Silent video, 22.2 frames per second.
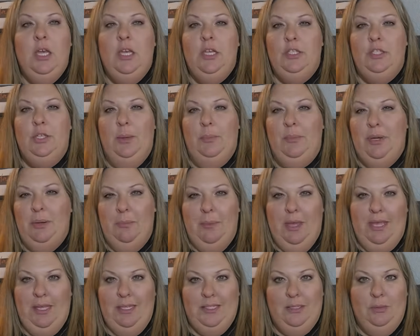So I'm going to
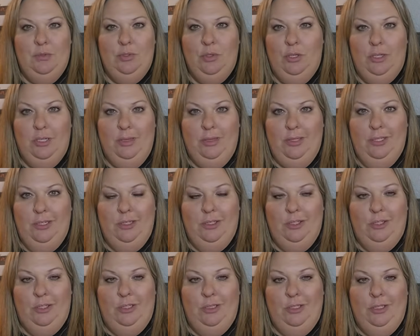make some sort of
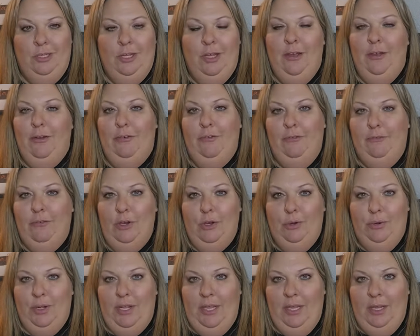little
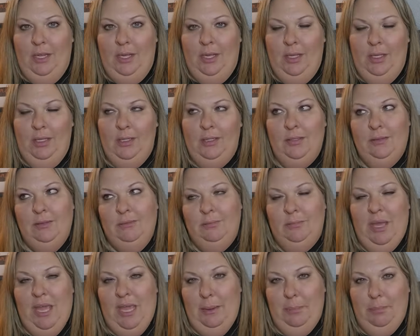voting
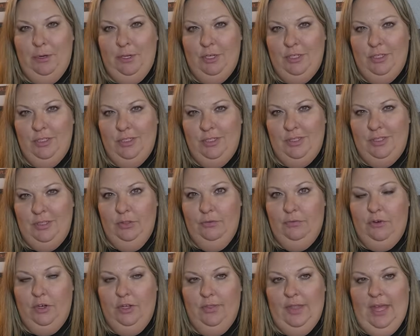papers
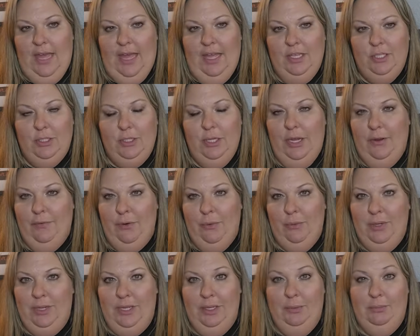for that, so
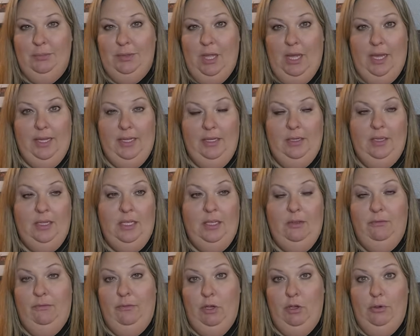everyone can
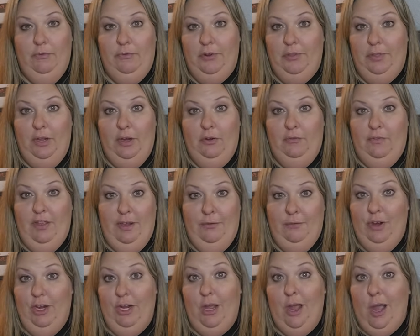blindly vote for their
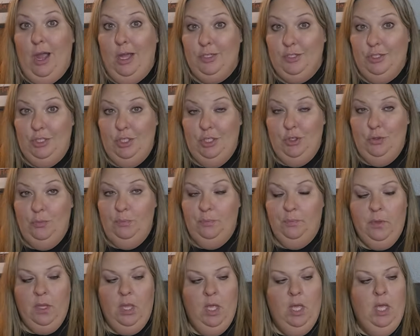favorite costume.
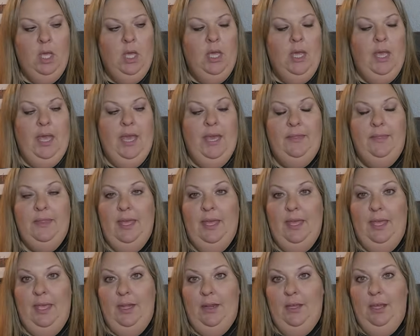And
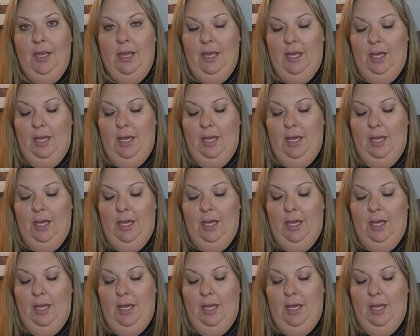then